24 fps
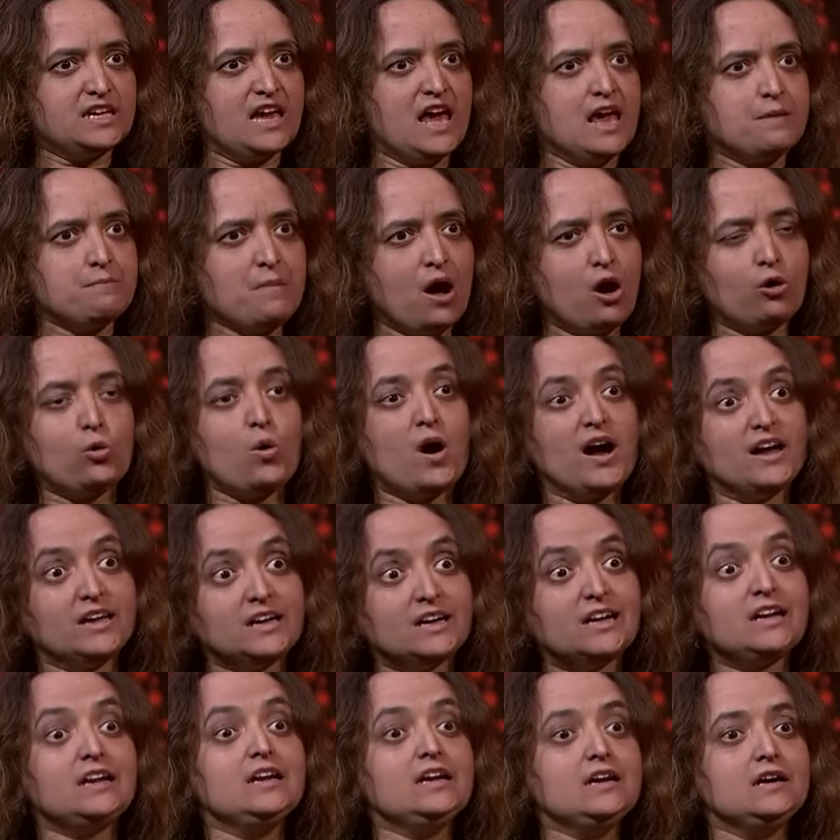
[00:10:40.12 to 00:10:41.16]
came out
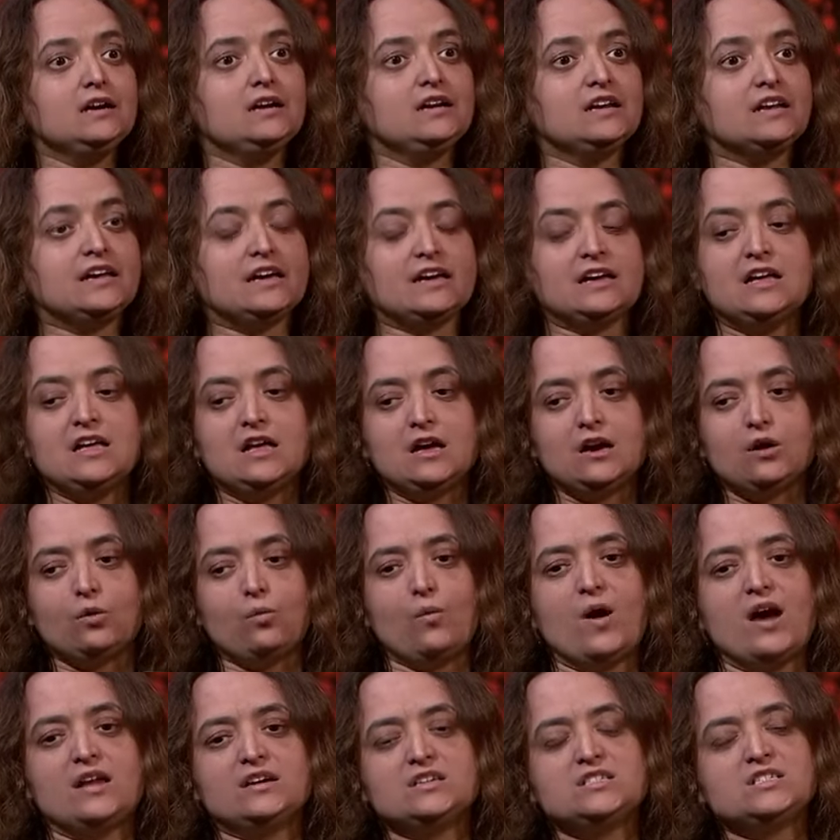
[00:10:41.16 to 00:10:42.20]
quite clearly
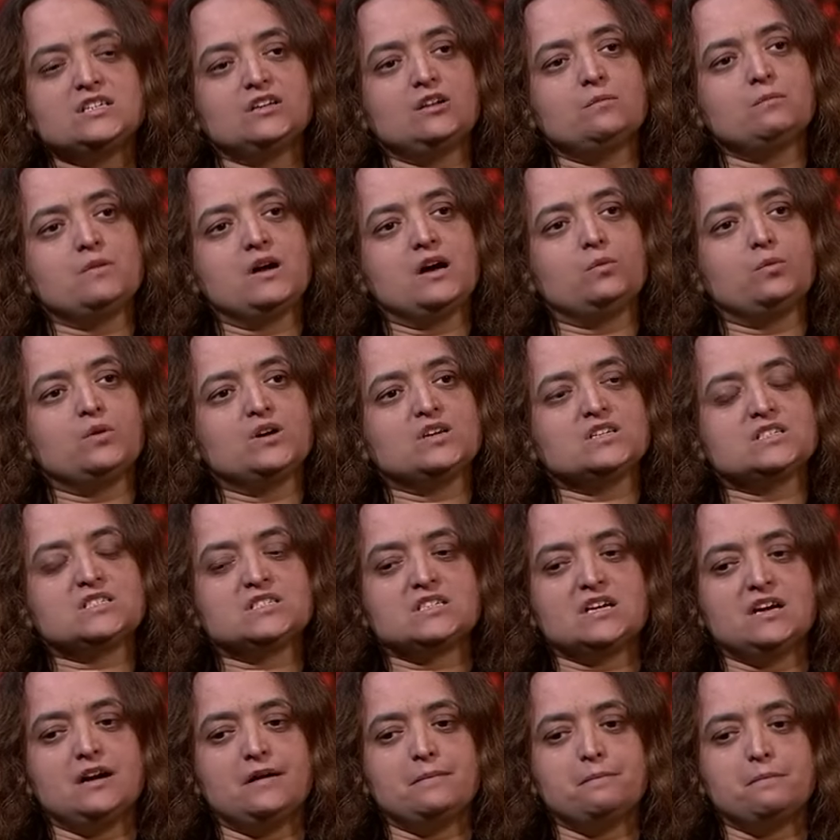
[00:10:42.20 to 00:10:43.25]
when Dilma was